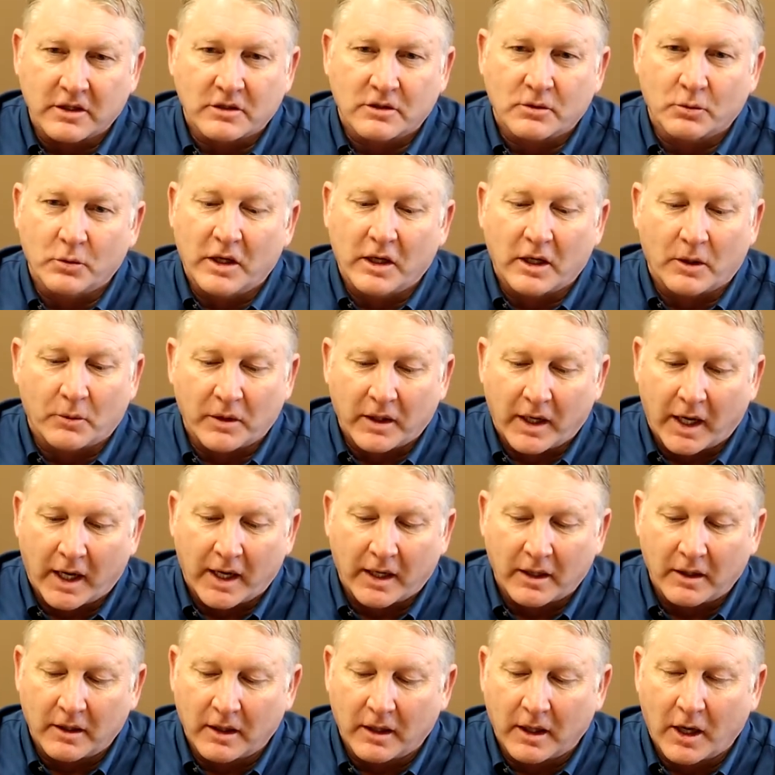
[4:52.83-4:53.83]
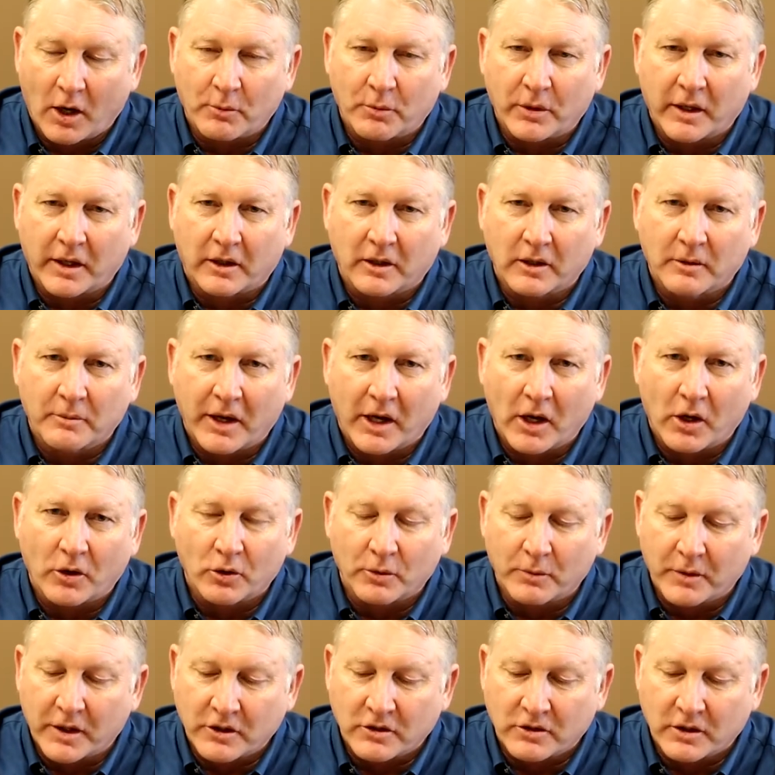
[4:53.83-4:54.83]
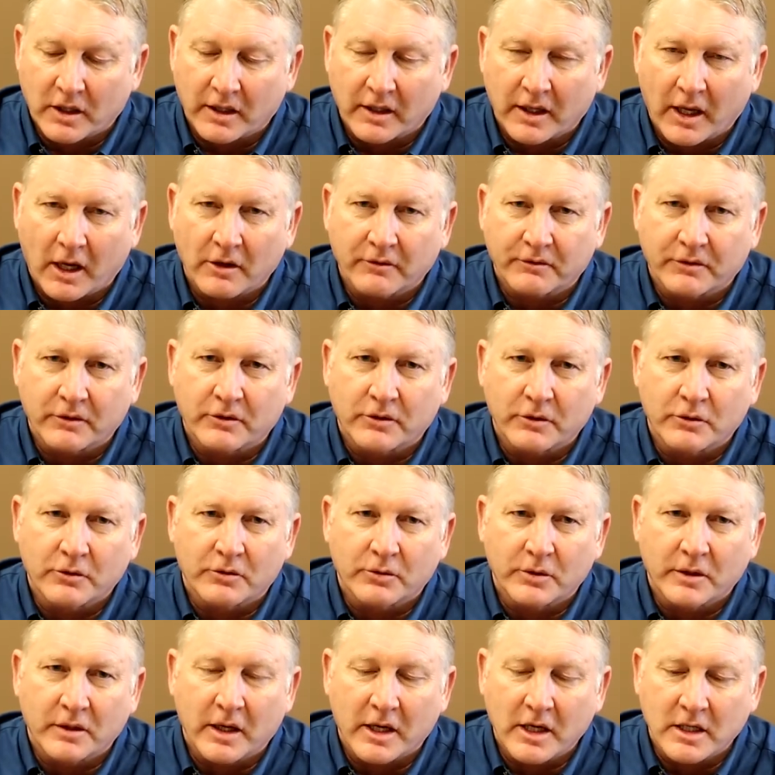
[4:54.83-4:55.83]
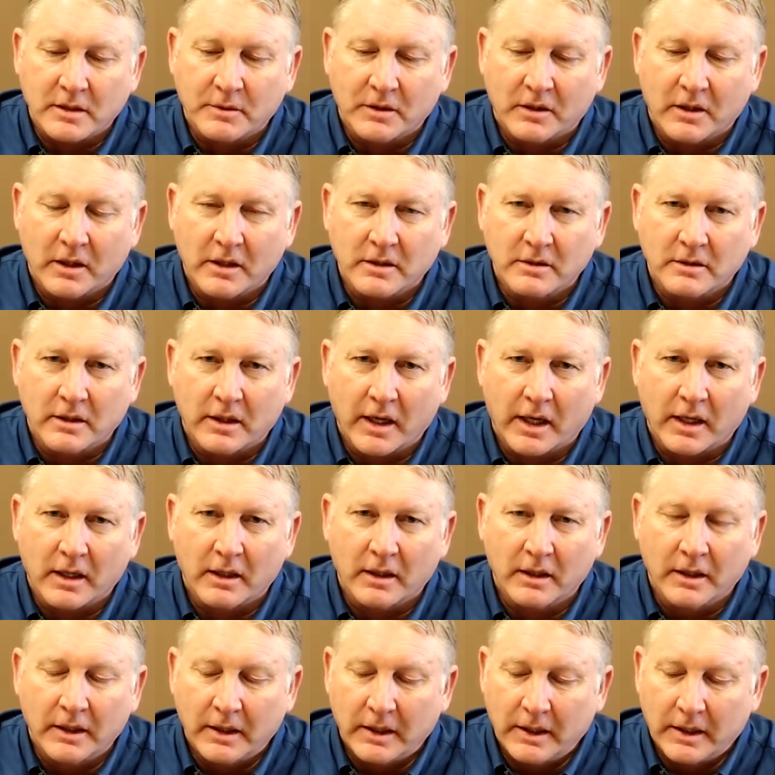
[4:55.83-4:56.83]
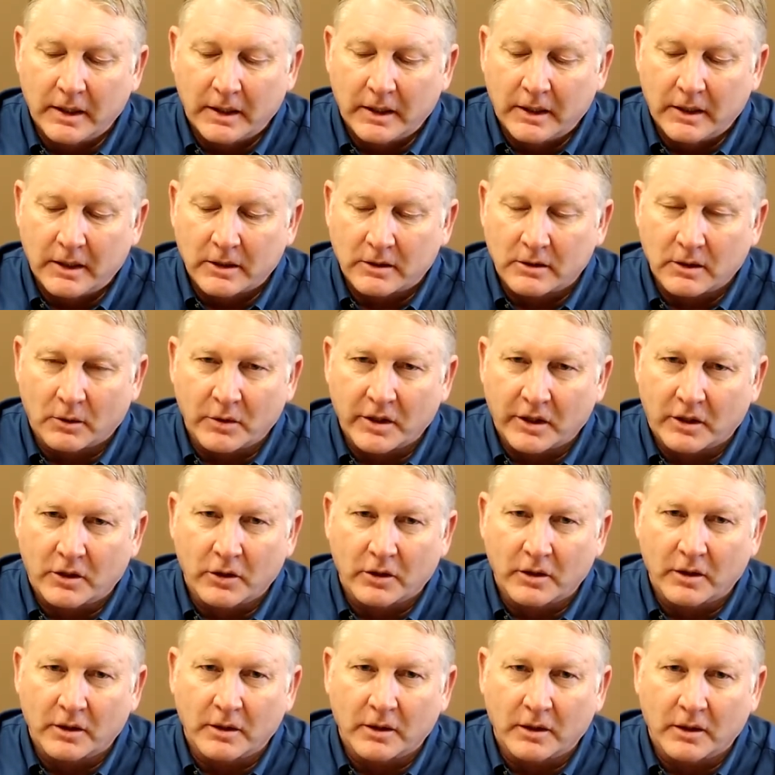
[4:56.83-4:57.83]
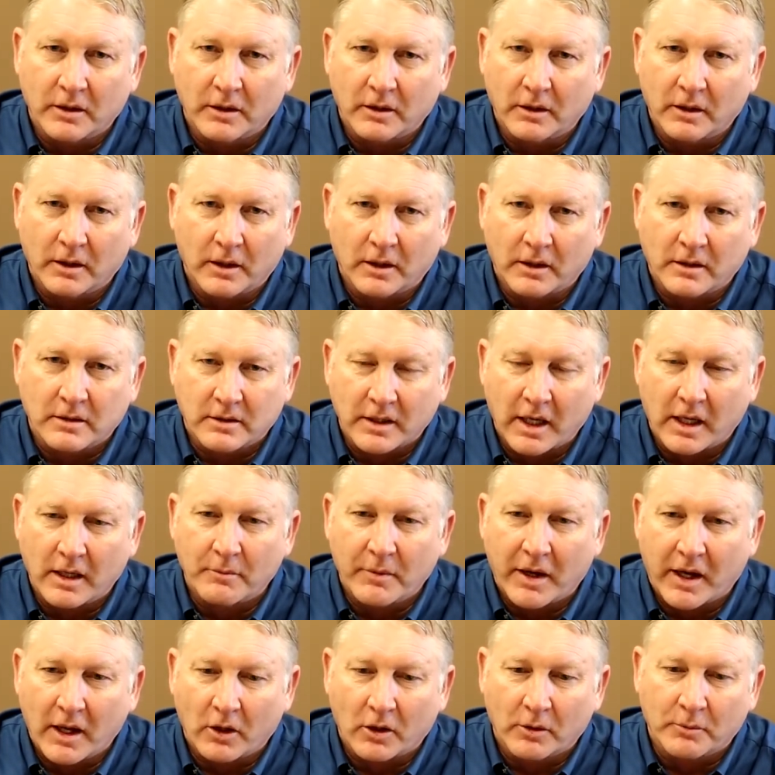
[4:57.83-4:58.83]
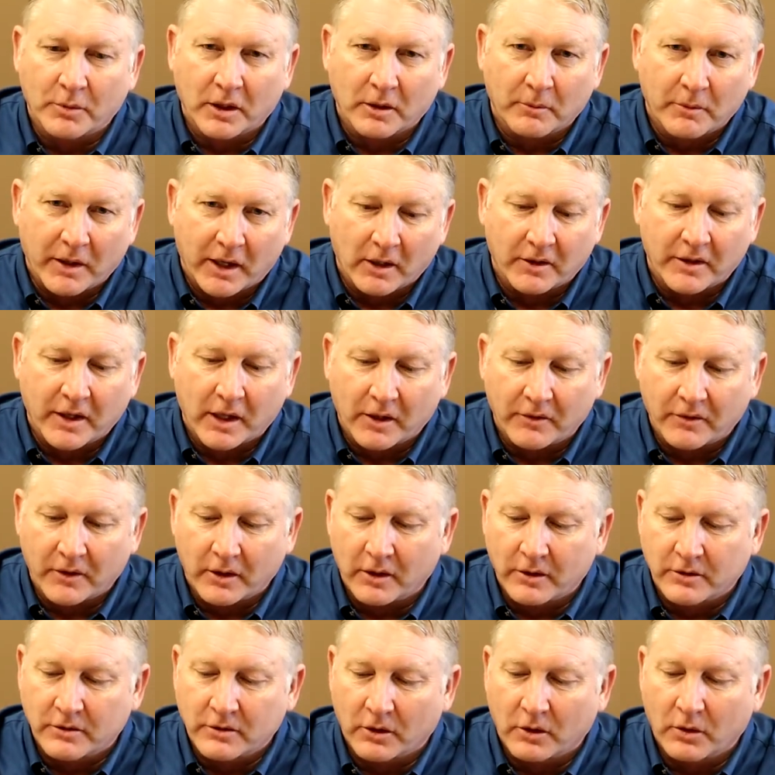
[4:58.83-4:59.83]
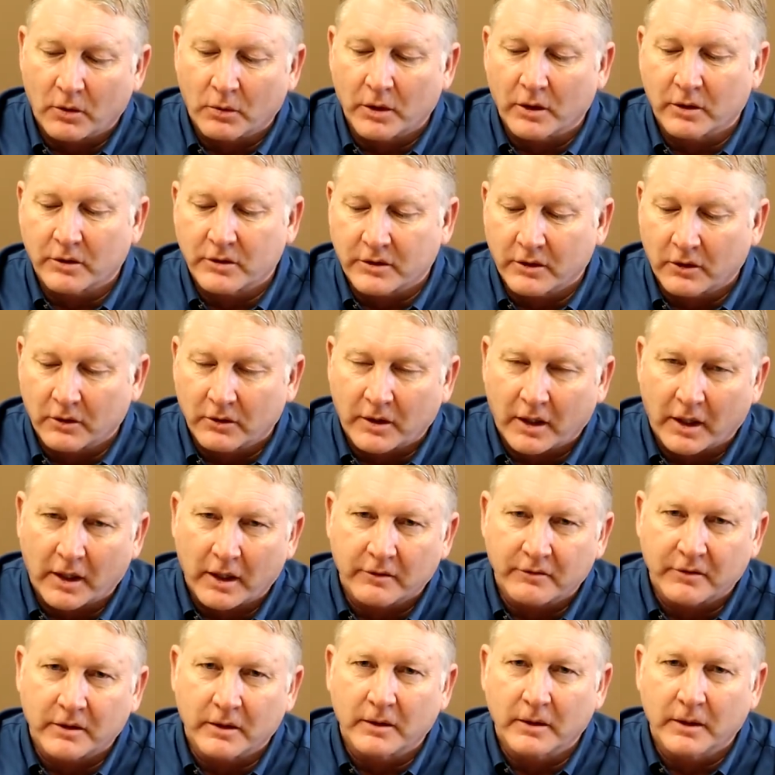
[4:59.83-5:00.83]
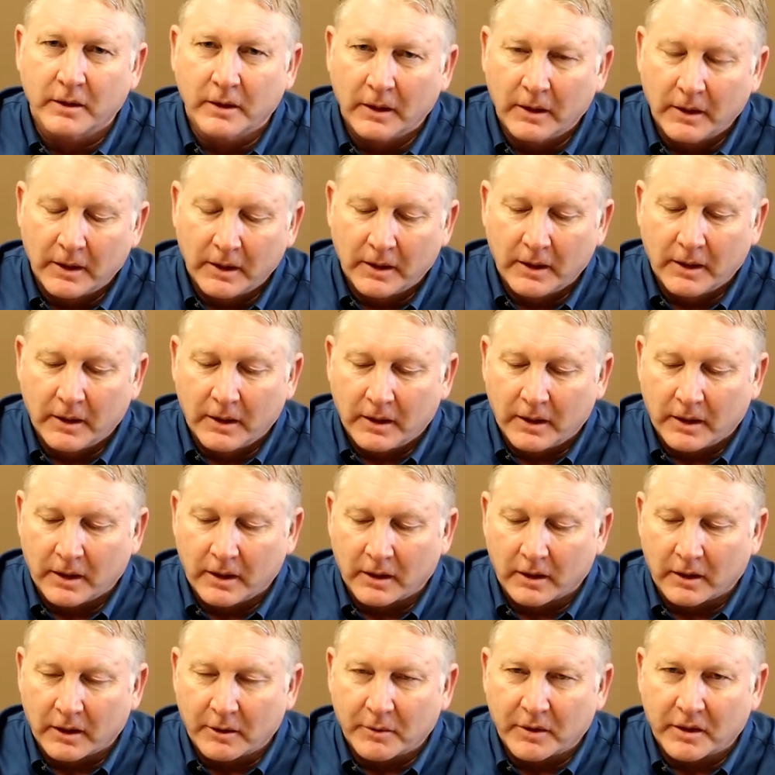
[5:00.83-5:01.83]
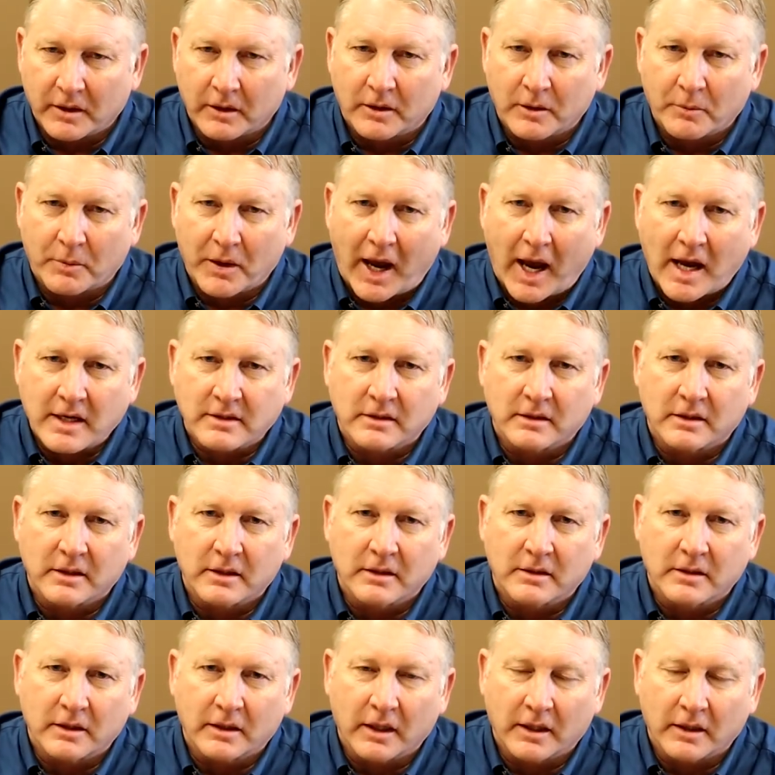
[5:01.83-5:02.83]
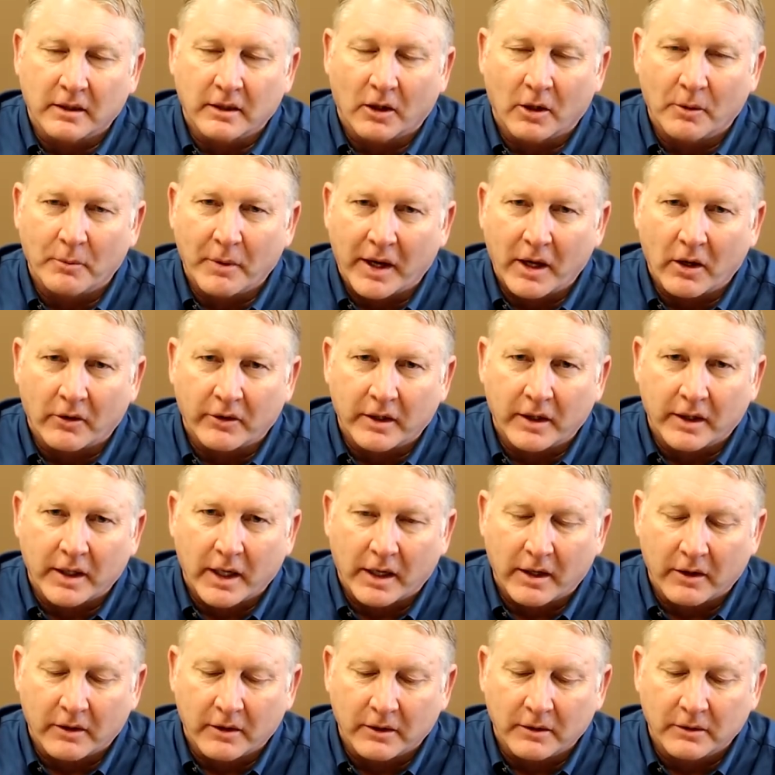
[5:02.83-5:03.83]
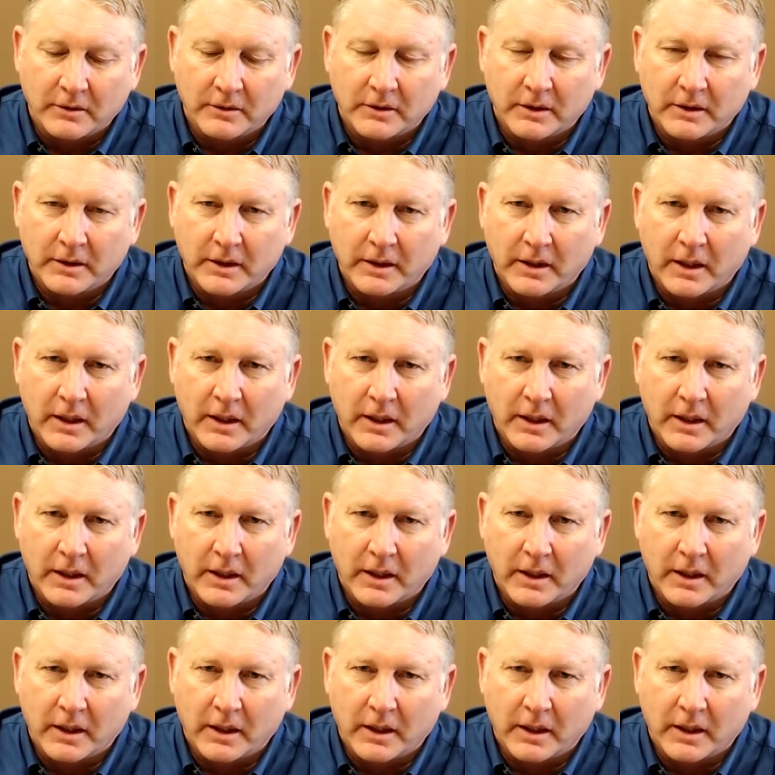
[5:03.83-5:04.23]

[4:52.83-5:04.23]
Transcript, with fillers: this week we had the outbreak in the mailroom. They shut down for two, three days because they had a, so we couldn't send mail or bring mail down there. So we're still kind of in in a limited capacity to get our mail in and out of the uh,